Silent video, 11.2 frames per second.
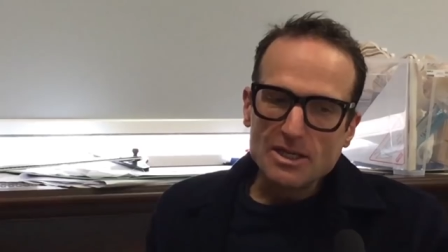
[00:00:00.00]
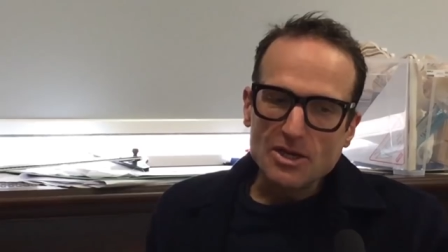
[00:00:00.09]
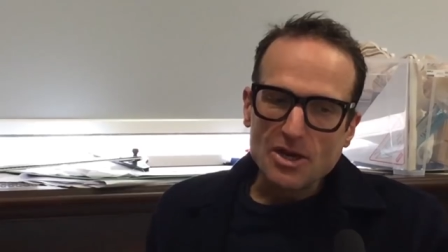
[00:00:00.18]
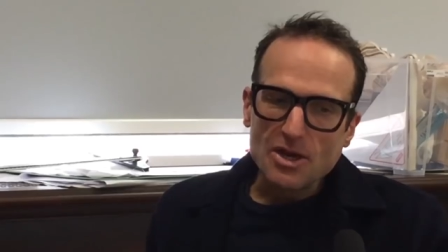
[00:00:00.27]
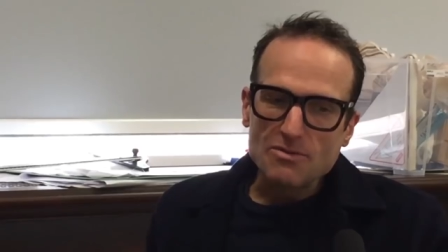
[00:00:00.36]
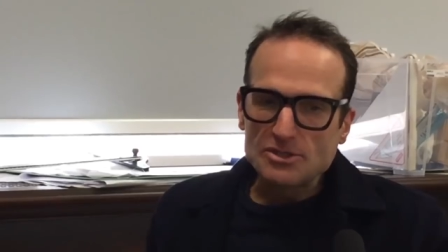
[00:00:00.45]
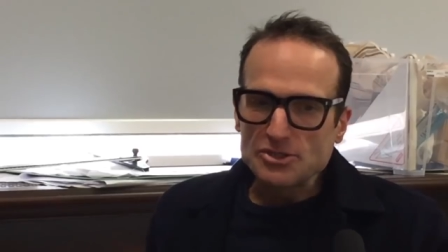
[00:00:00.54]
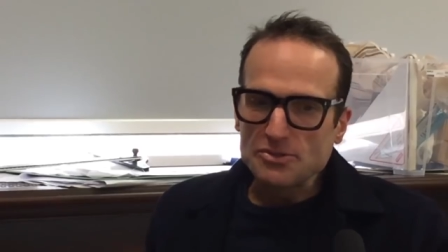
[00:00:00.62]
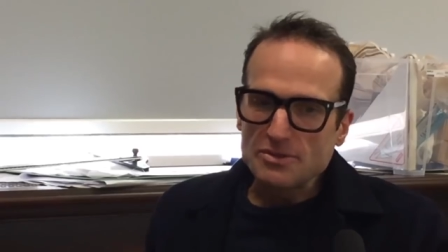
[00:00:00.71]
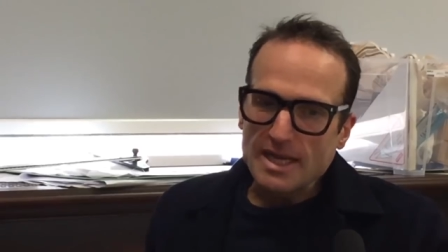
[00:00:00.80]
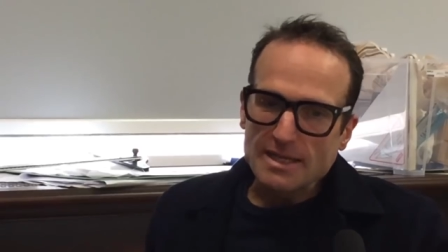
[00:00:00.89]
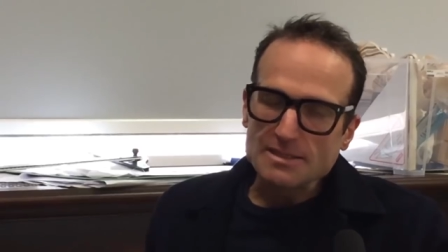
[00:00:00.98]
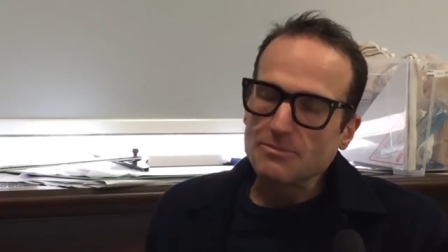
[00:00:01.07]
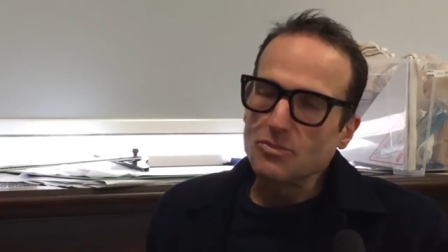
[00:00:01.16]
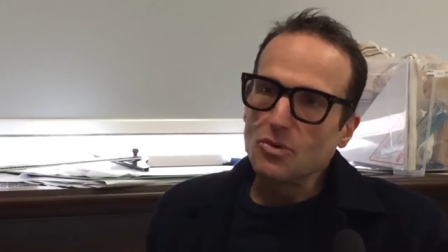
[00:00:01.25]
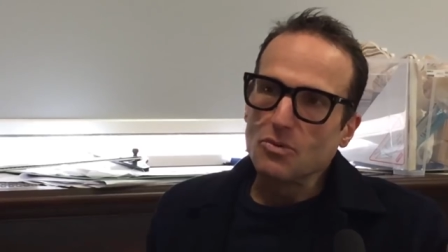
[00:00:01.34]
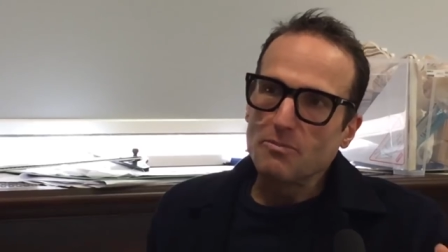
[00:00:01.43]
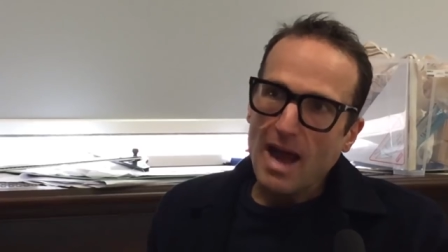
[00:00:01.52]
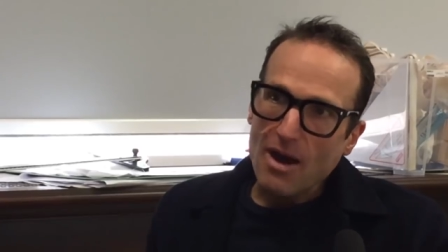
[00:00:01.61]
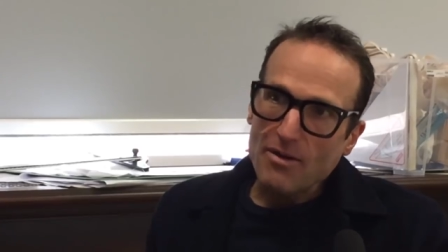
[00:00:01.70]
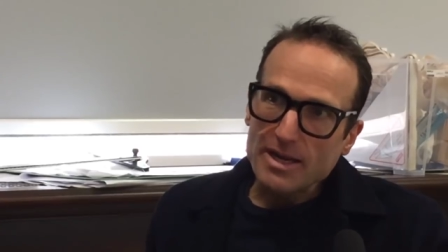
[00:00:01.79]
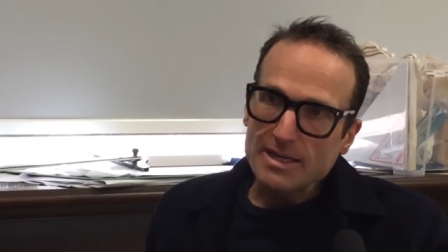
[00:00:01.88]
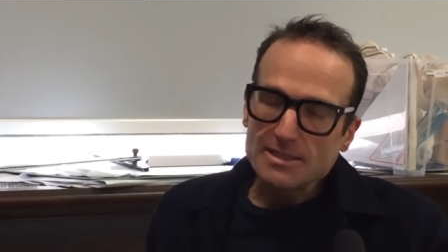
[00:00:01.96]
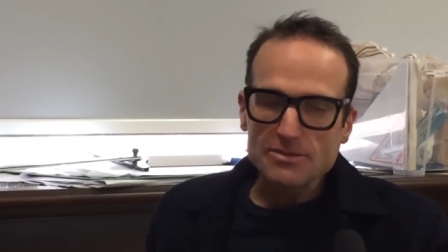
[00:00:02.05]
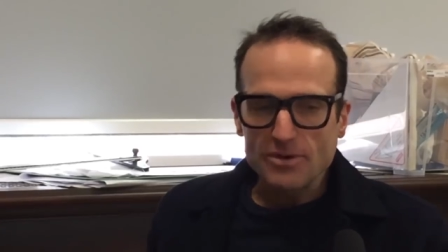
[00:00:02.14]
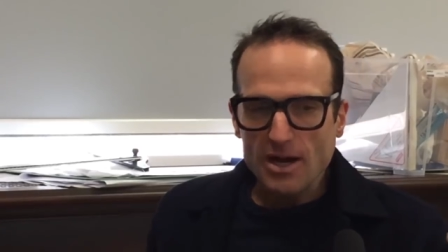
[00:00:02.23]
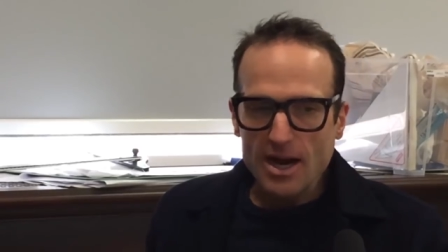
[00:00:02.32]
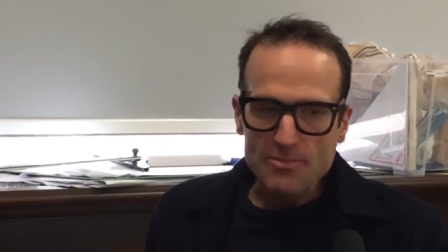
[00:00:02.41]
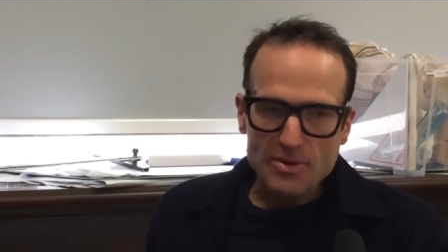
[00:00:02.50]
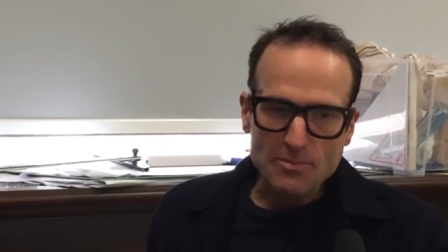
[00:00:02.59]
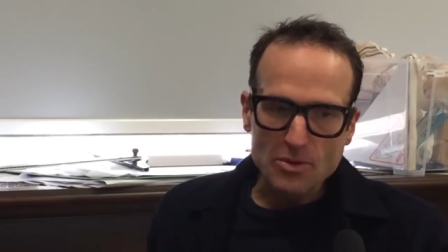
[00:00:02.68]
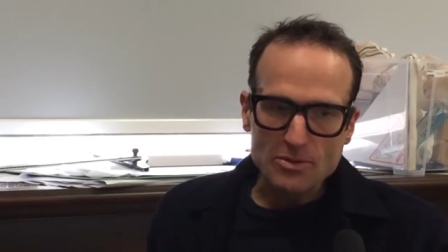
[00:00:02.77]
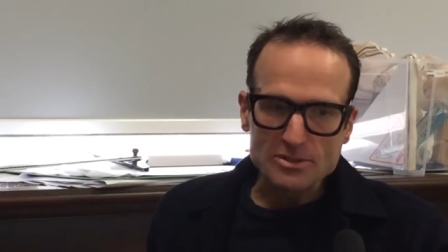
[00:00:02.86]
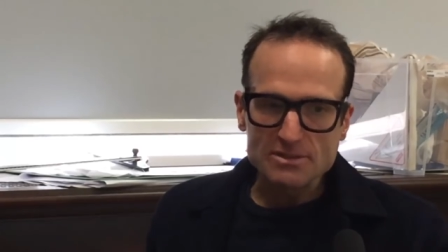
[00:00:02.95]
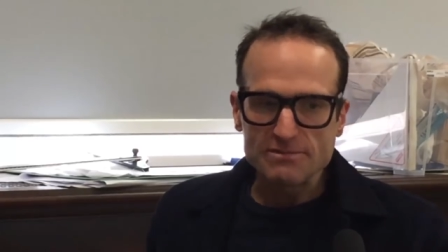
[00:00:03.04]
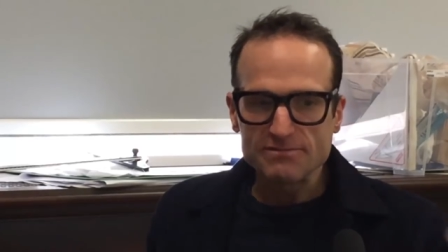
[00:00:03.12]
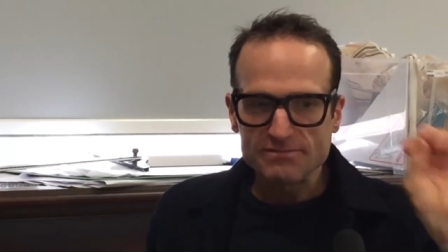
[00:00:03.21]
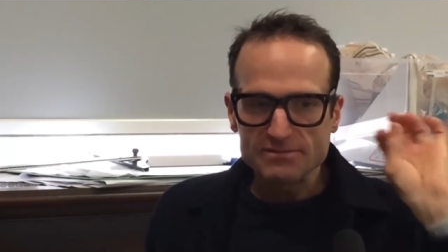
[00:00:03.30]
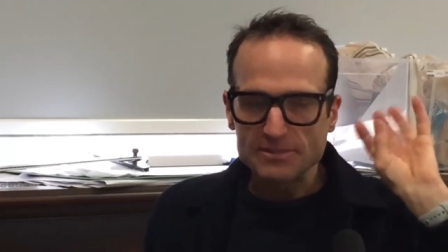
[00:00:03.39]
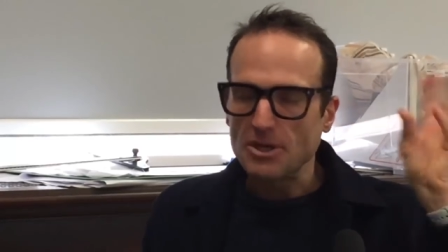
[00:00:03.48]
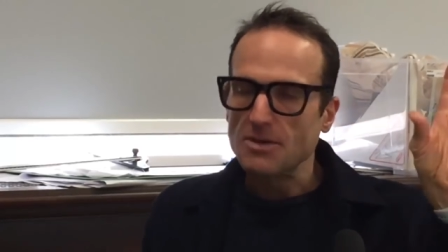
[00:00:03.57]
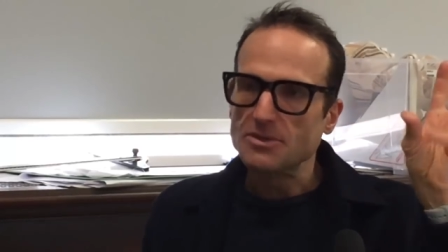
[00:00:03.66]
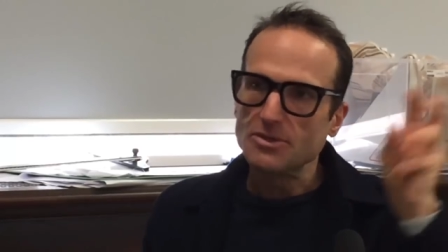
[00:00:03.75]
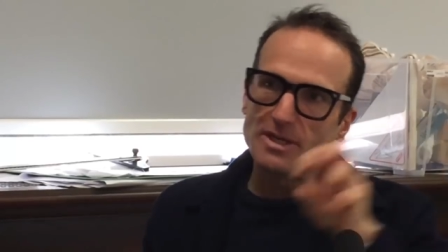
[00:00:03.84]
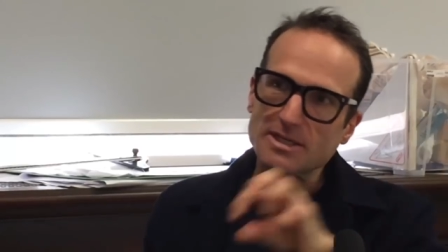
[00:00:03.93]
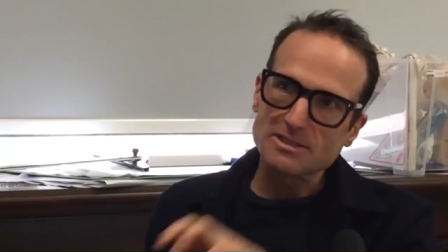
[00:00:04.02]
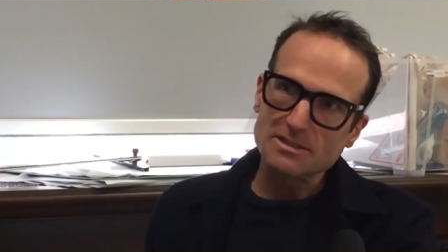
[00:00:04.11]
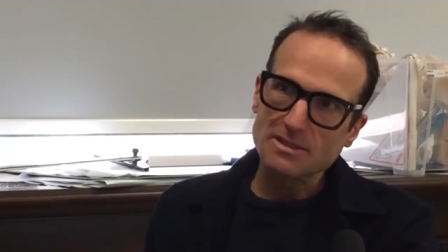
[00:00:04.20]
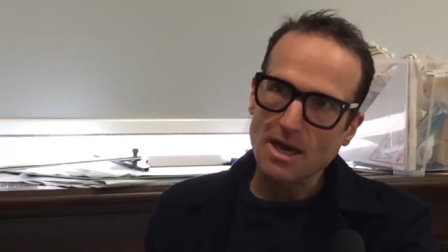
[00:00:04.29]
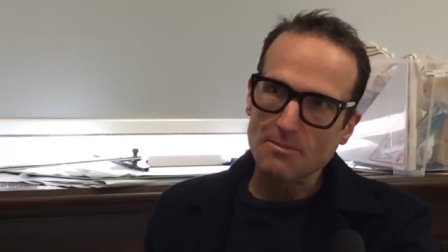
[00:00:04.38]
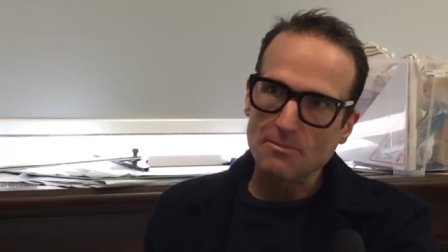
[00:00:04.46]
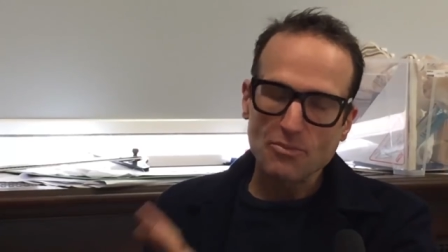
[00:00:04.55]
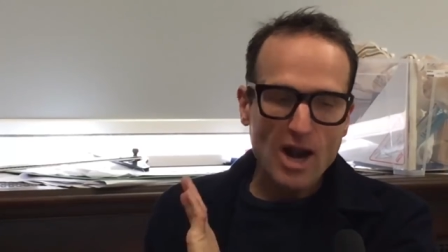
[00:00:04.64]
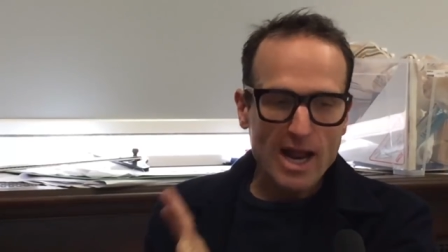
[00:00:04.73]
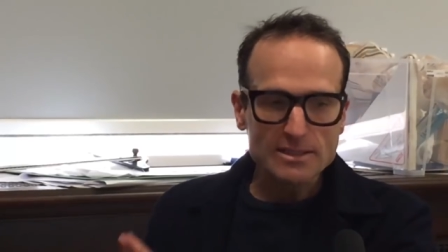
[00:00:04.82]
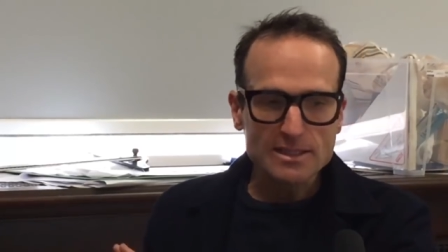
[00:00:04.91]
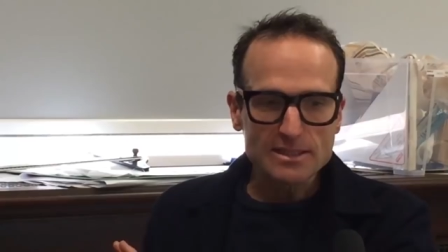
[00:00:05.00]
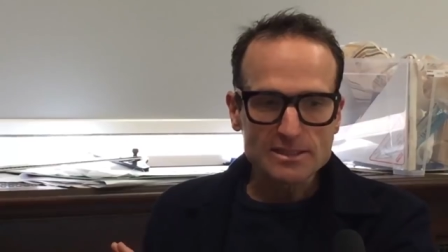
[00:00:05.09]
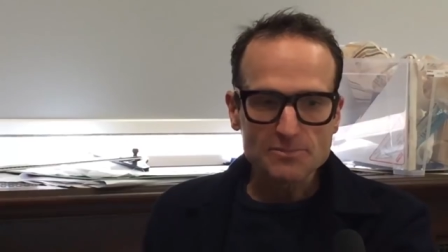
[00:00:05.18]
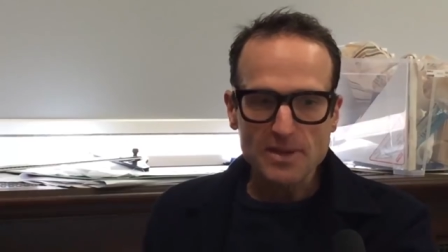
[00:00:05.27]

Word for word: You know, the two things are more married. There are hybrid models of diploma units come practice.